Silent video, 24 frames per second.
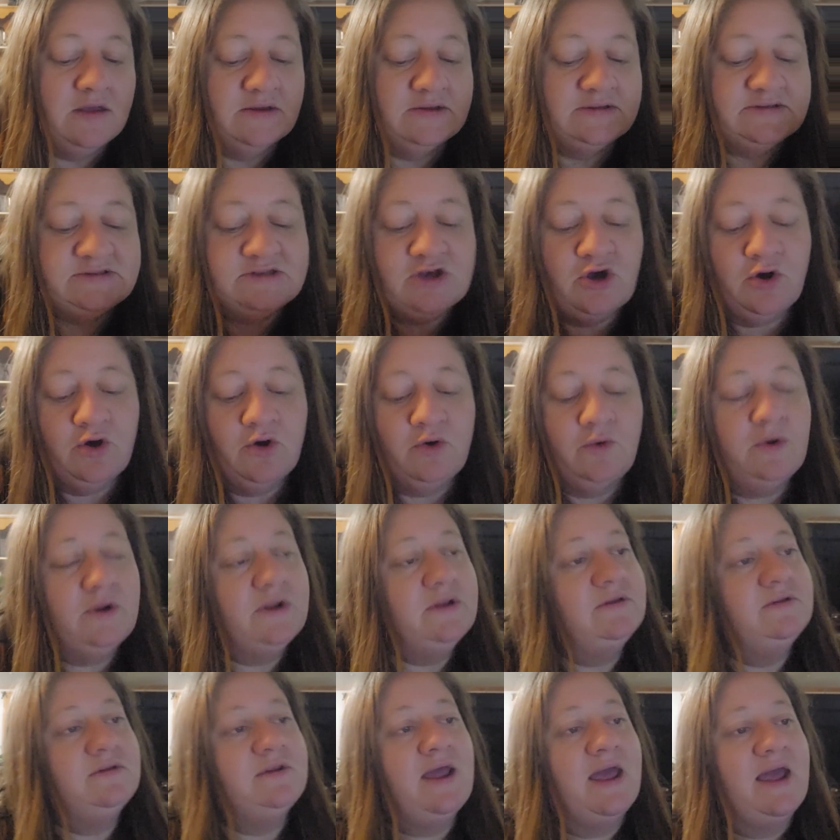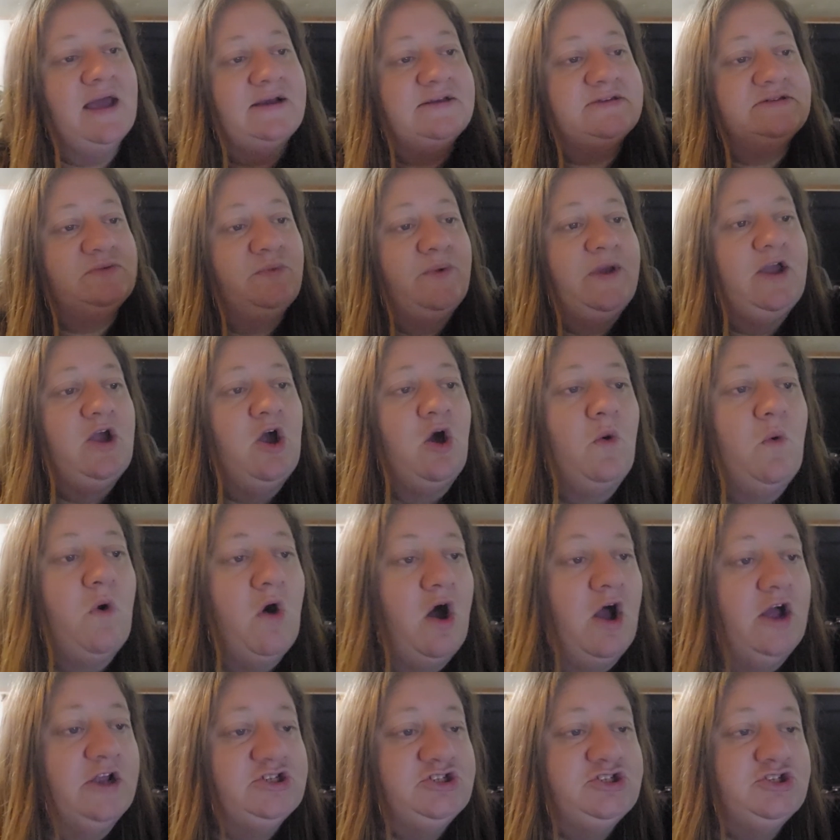So next we go
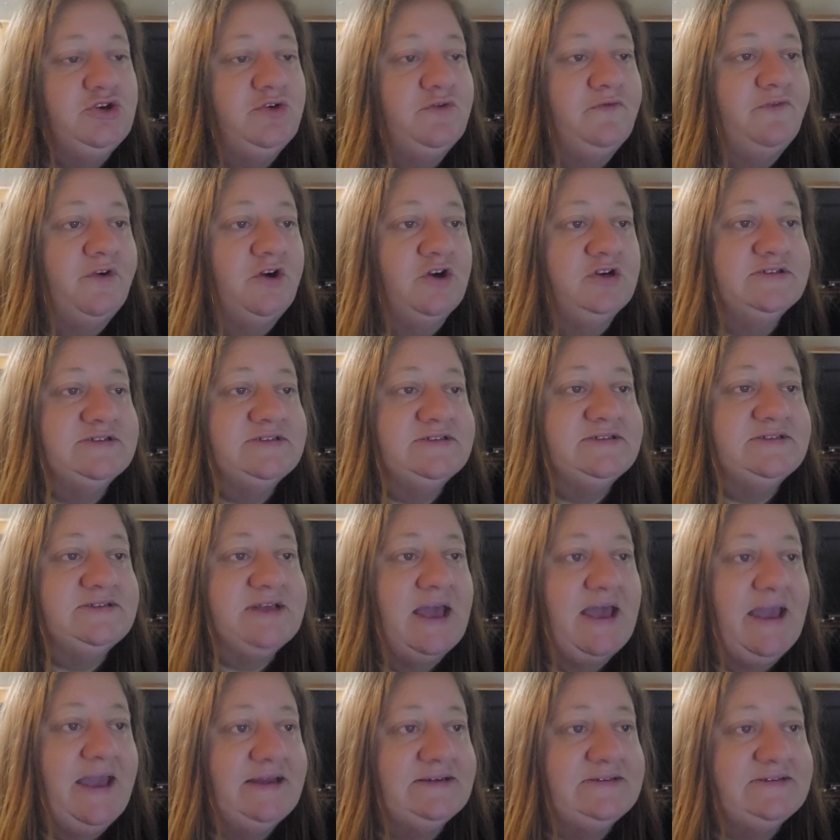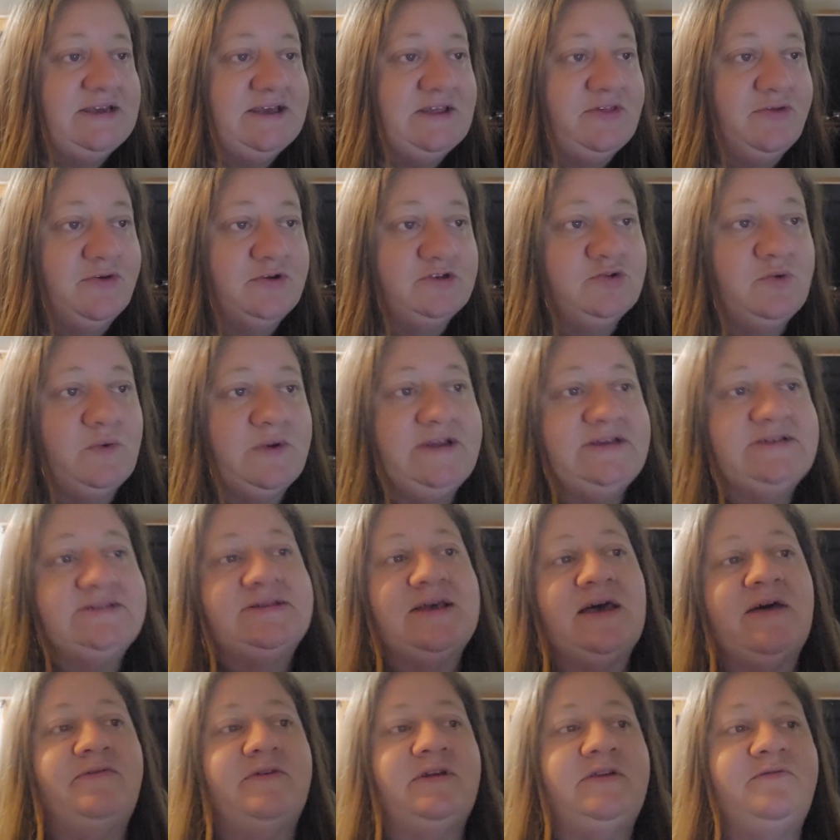on to verse 18 through
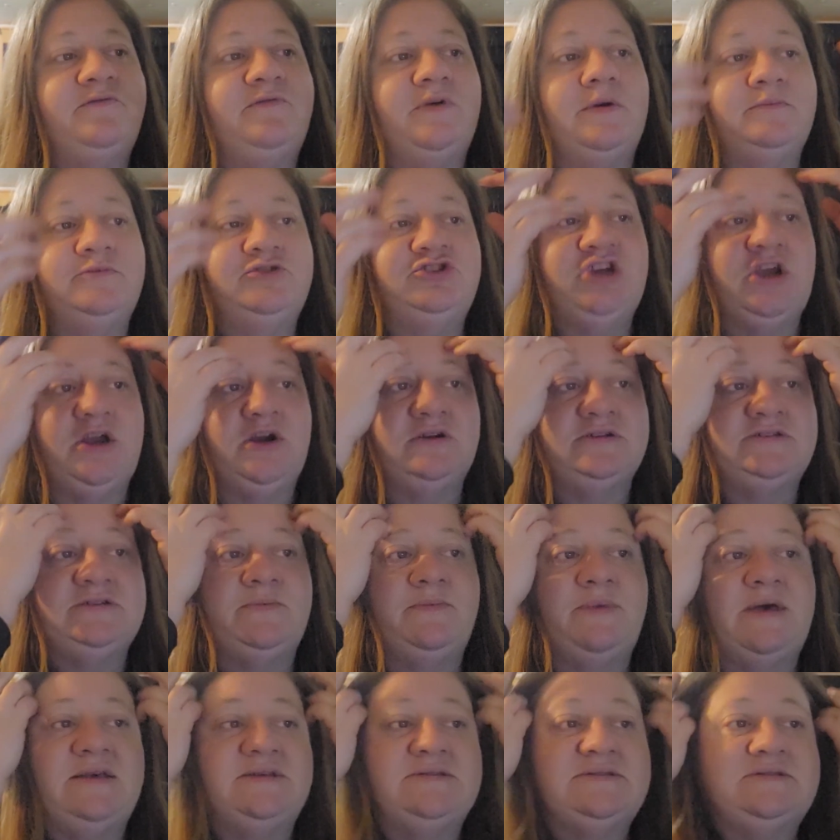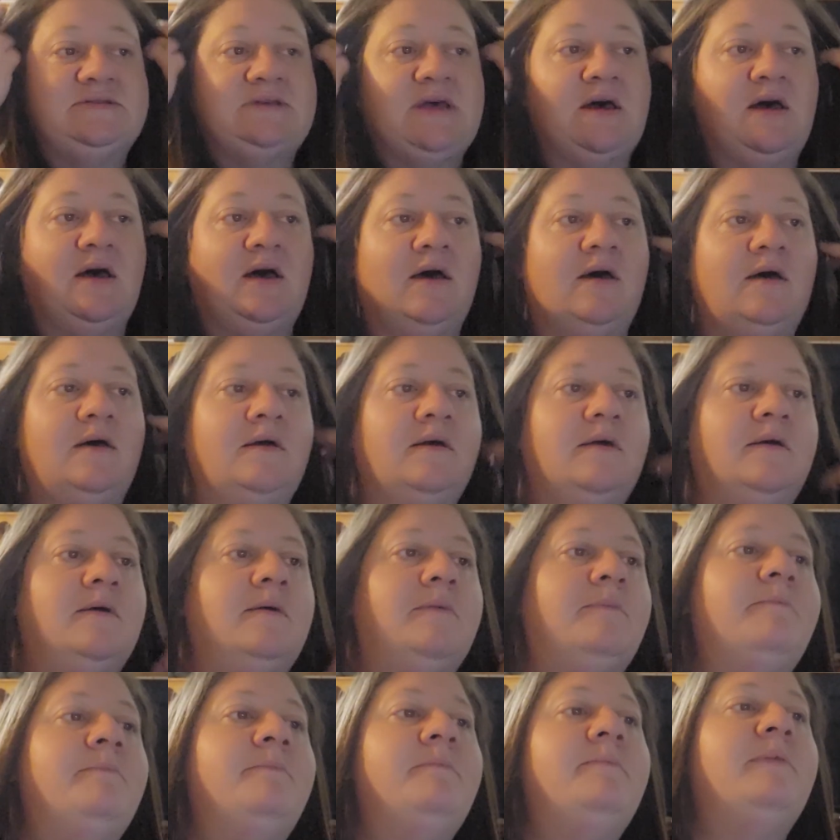27 from Jared to
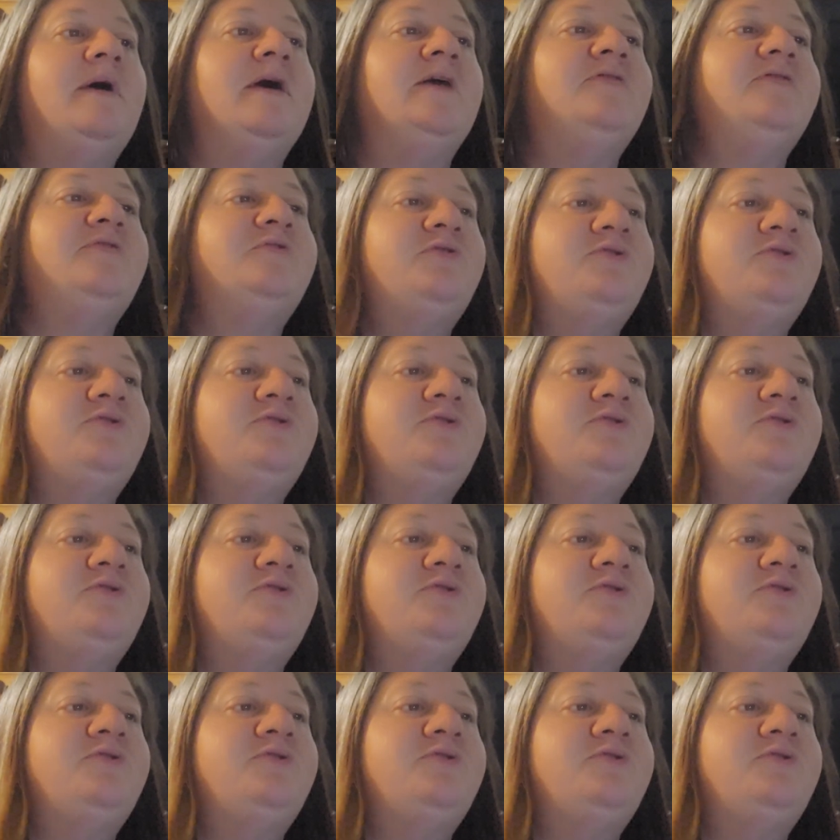Methuselah.